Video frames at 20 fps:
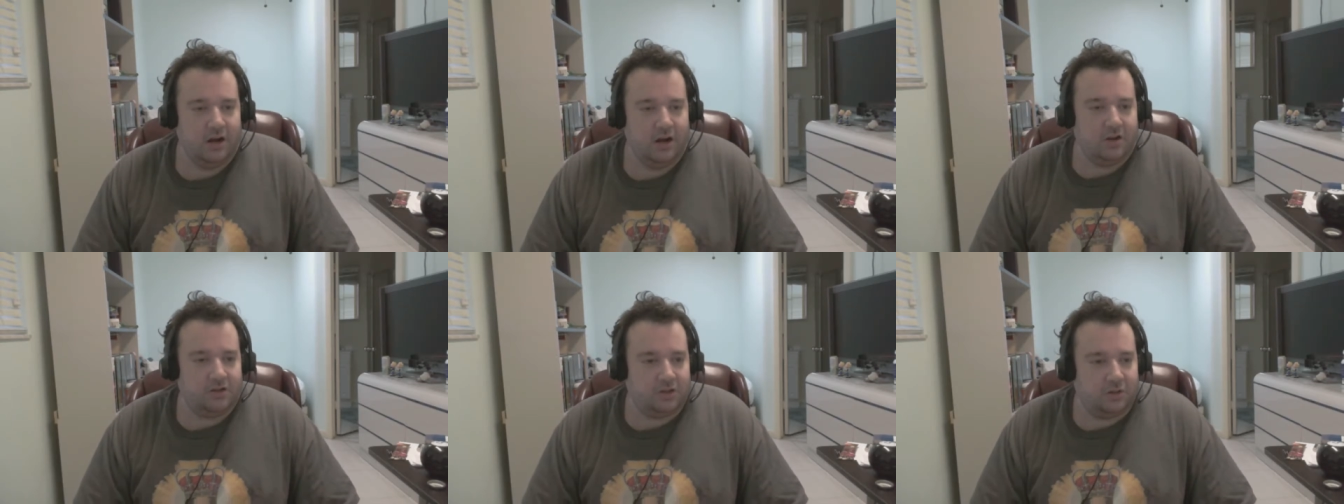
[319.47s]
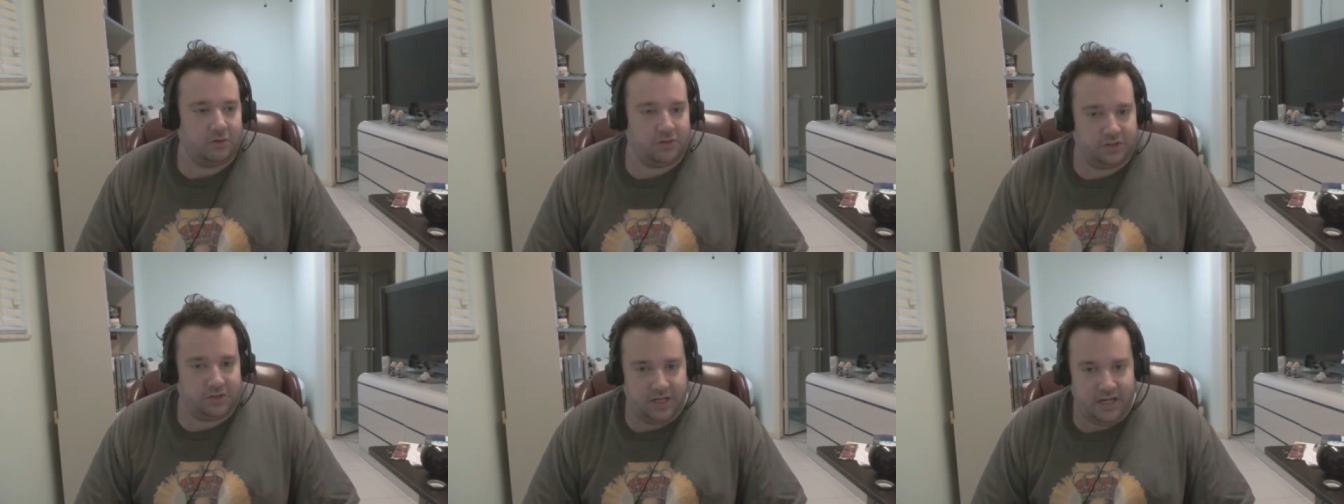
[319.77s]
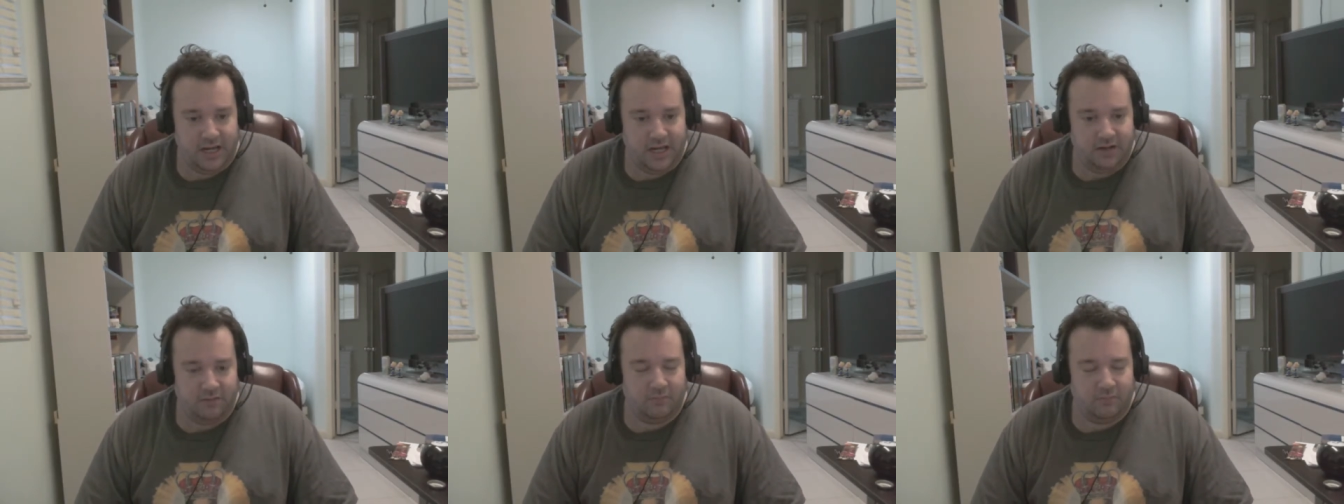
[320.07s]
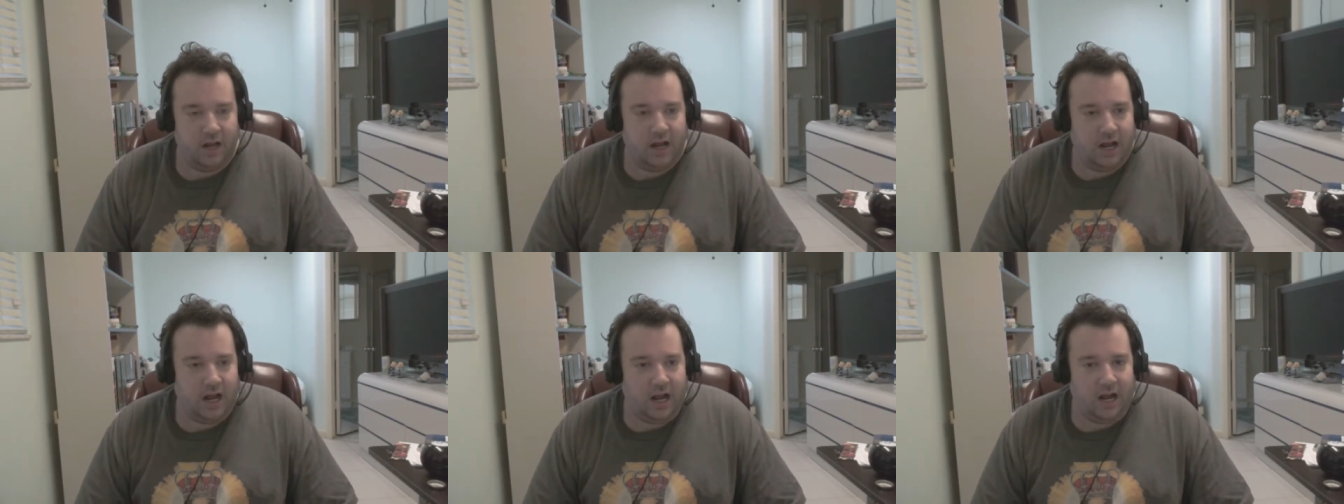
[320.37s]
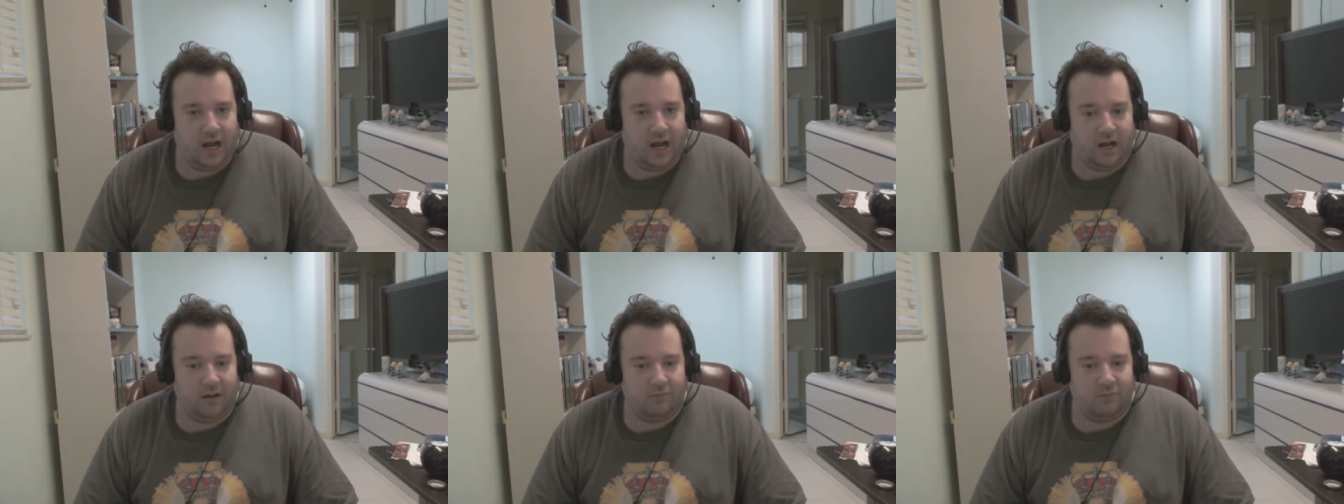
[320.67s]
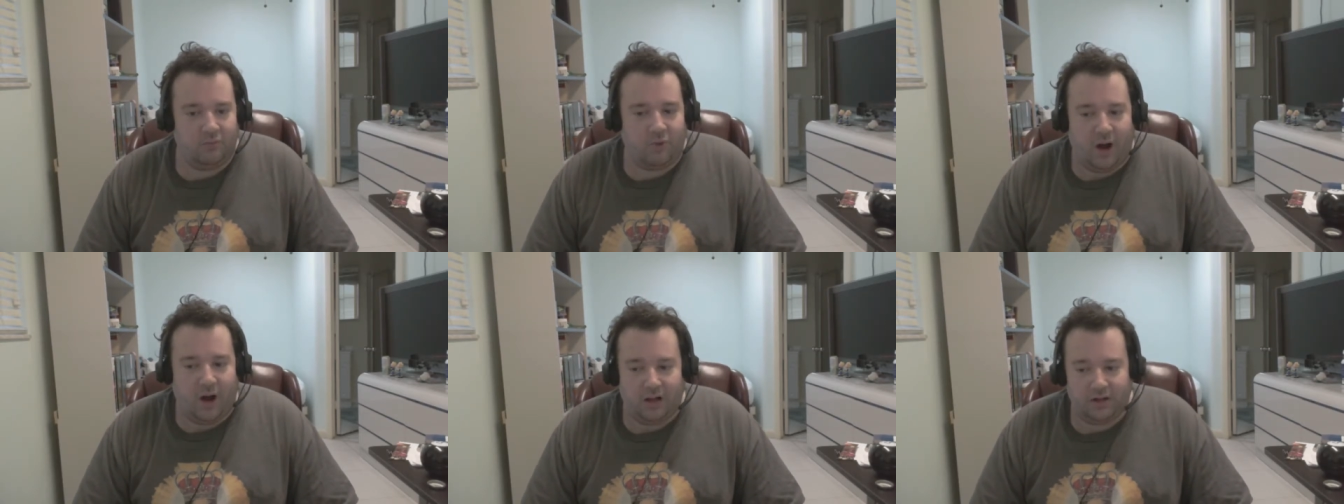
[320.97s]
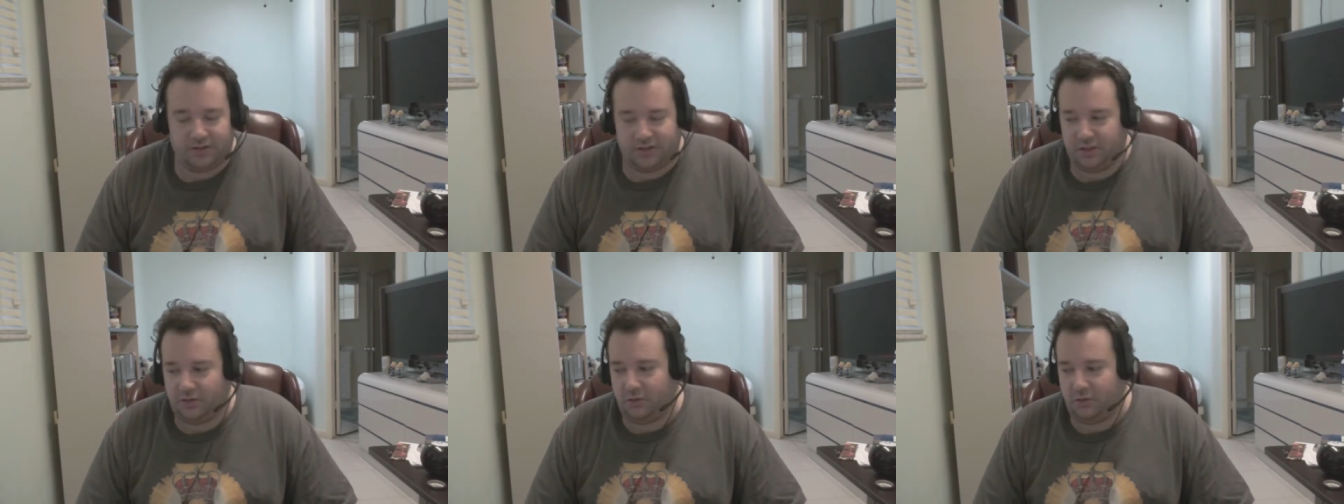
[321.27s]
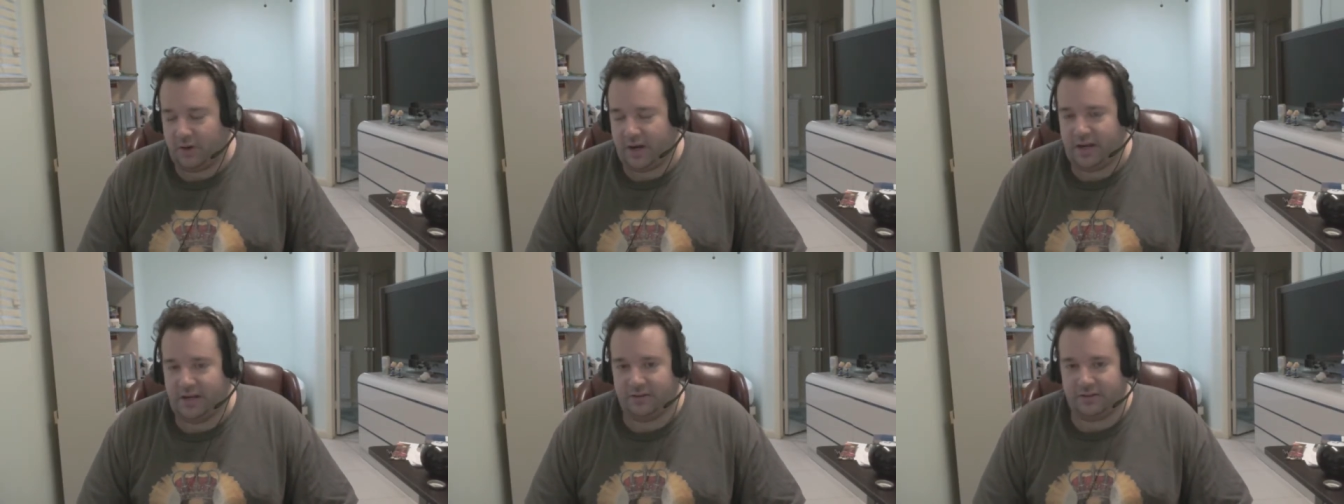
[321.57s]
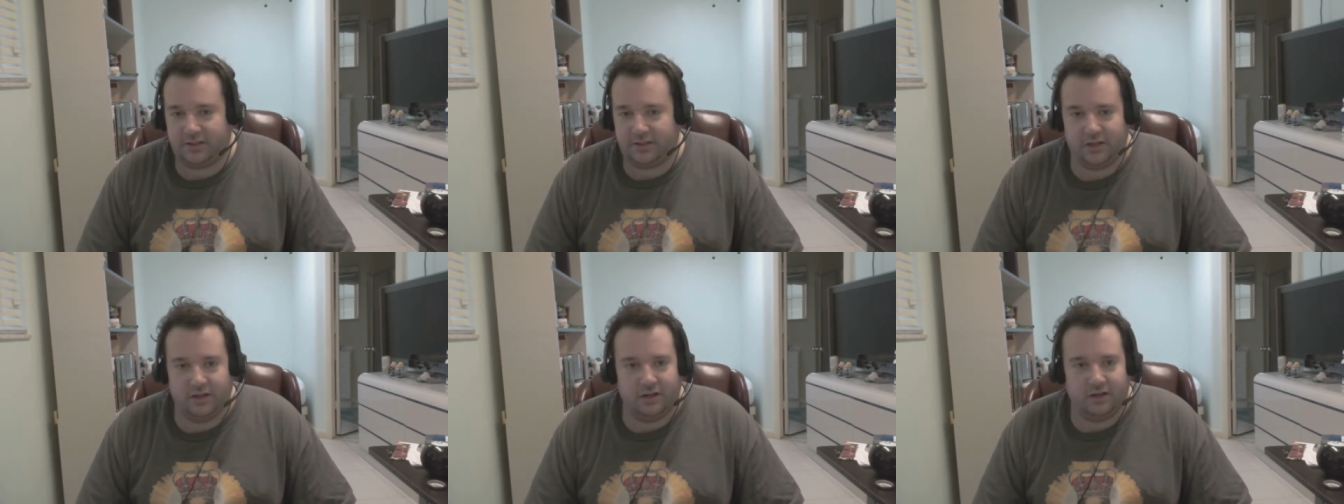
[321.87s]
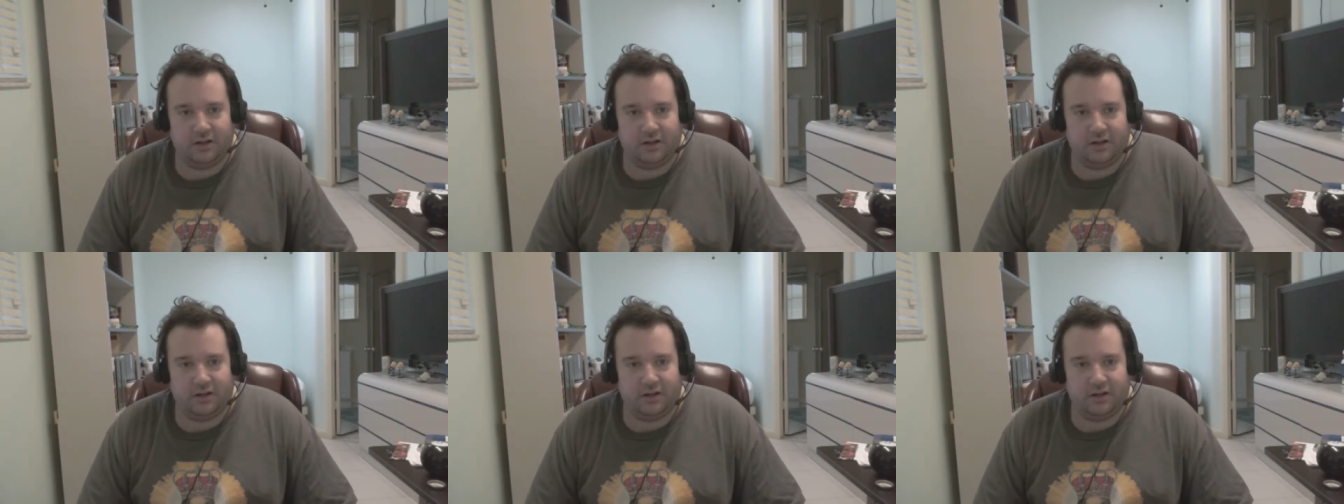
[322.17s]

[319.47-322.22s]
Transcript: So Steam, while it's a great